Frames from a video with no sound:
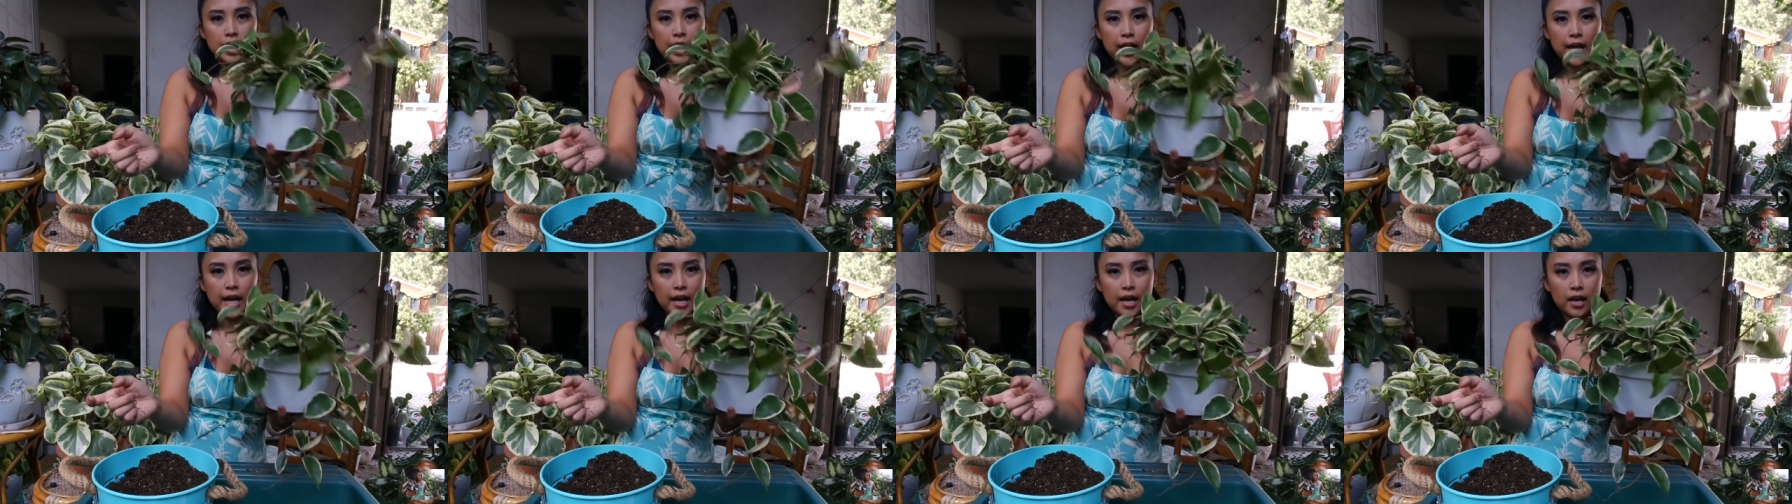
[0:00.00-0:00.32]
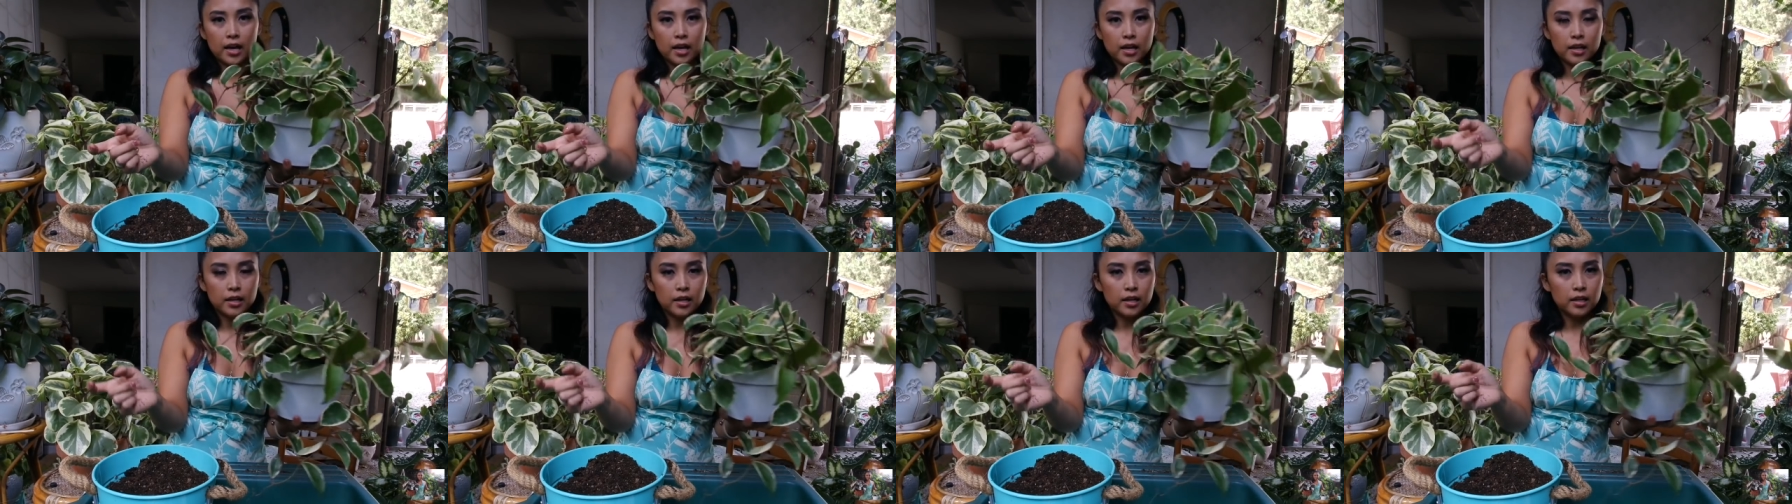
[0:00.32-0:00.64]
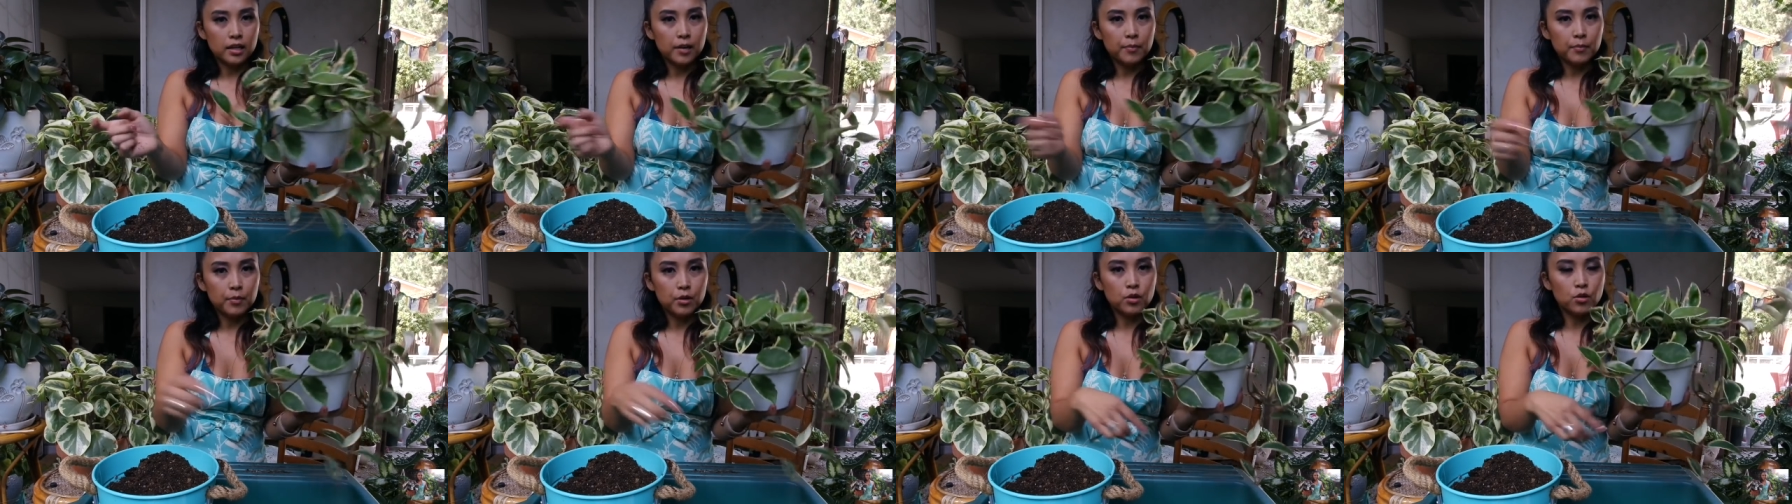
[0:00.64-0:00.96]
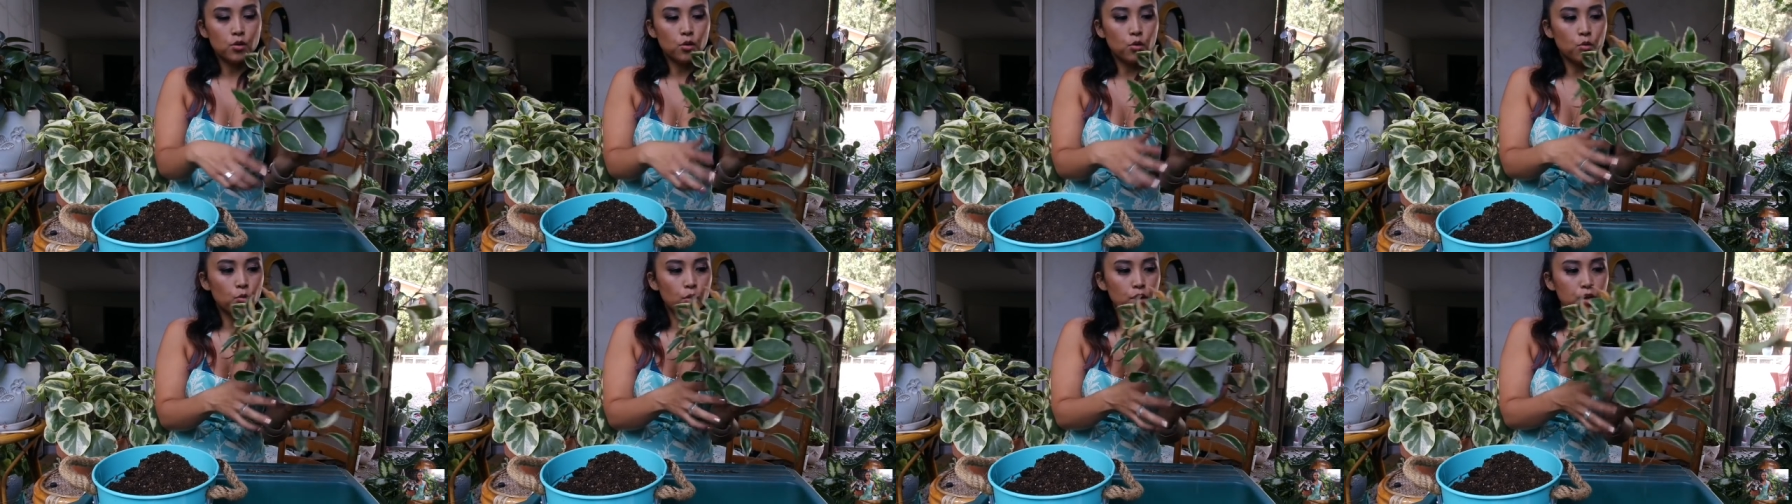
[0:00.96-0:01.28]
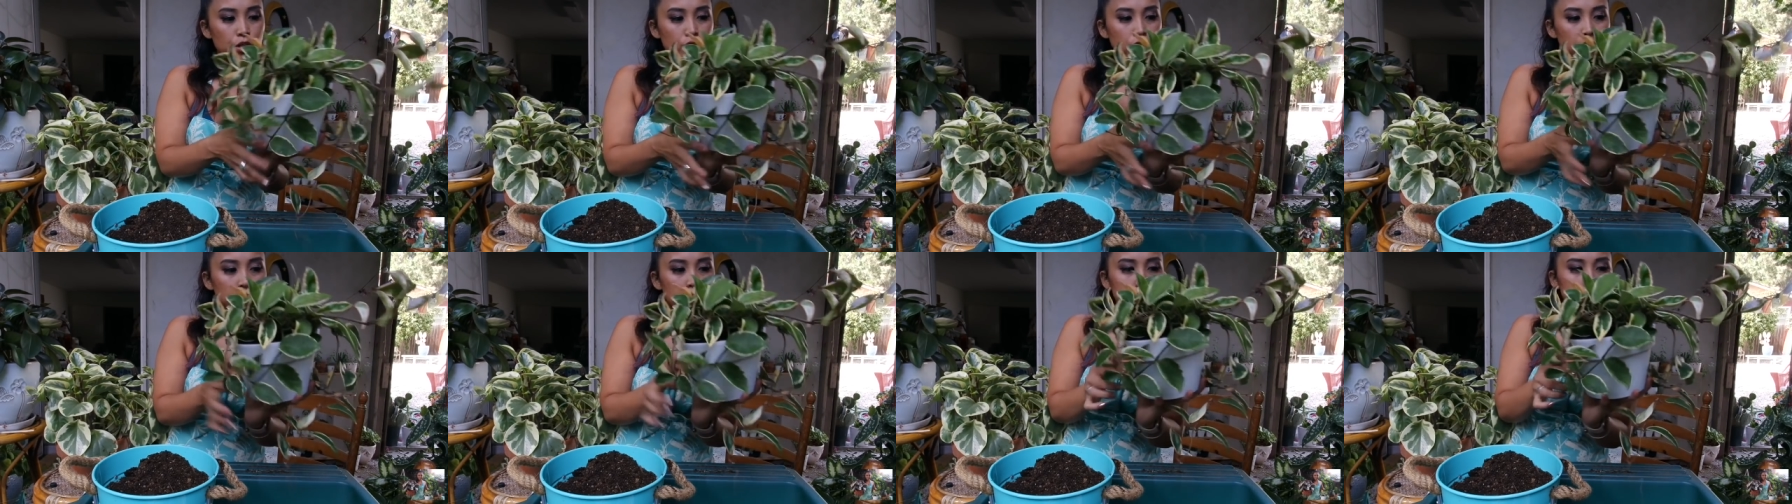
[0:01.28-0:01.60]
And let me know what
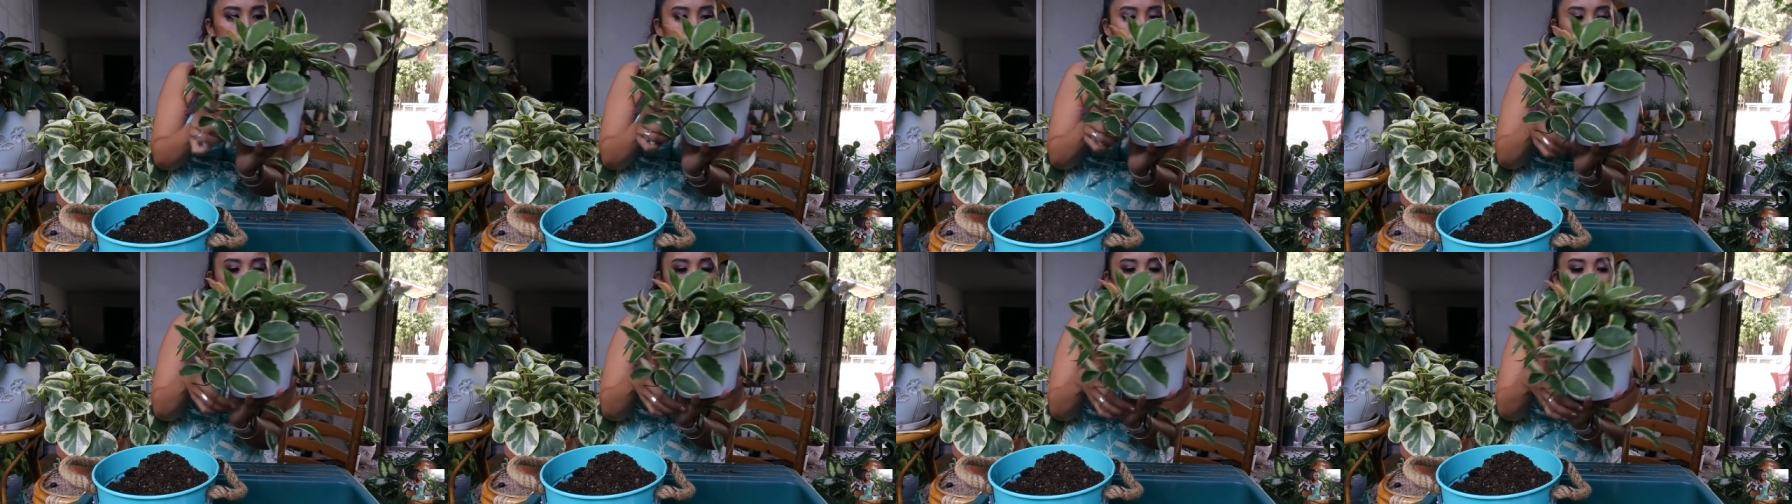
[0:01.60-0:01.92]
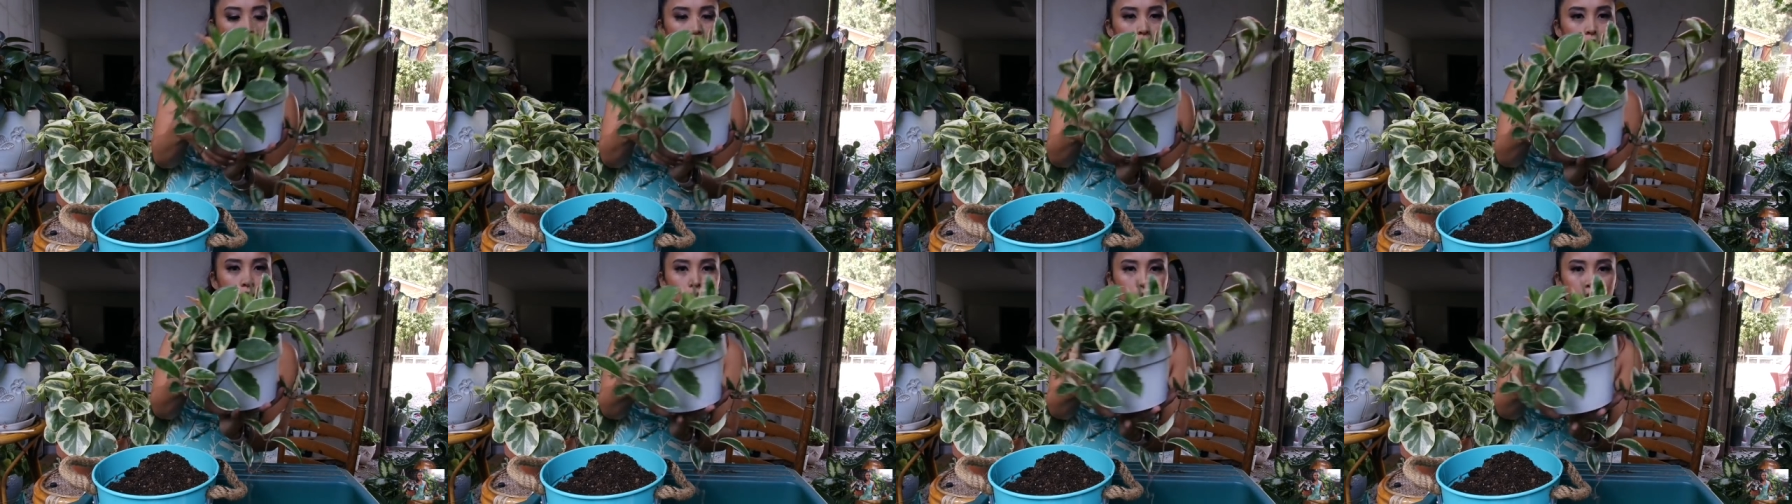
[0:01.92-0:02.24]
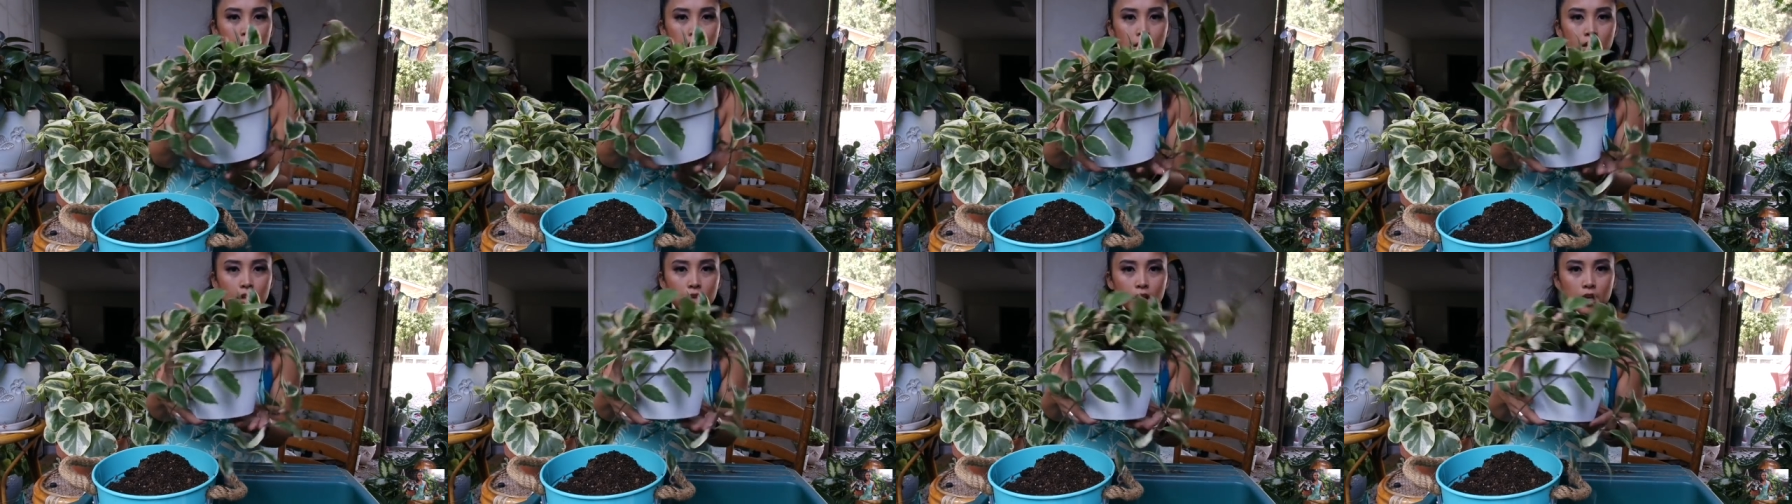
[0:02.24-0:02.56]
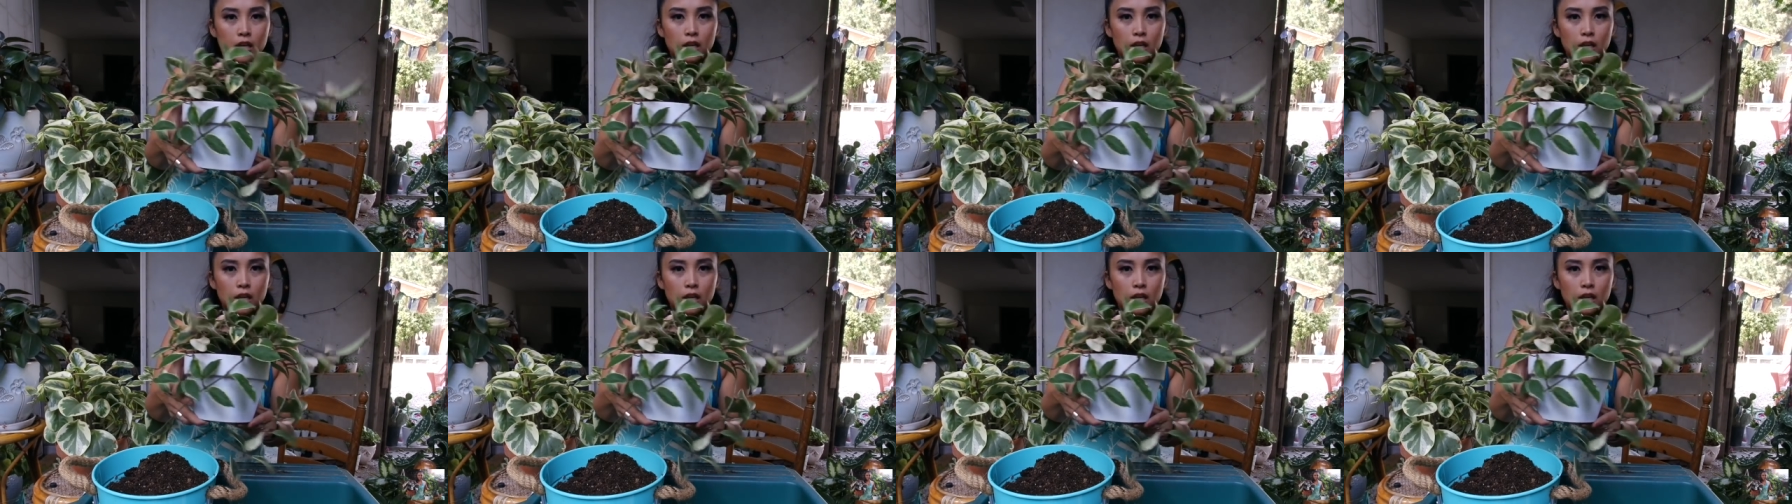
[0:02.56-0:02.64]
do you guys think of it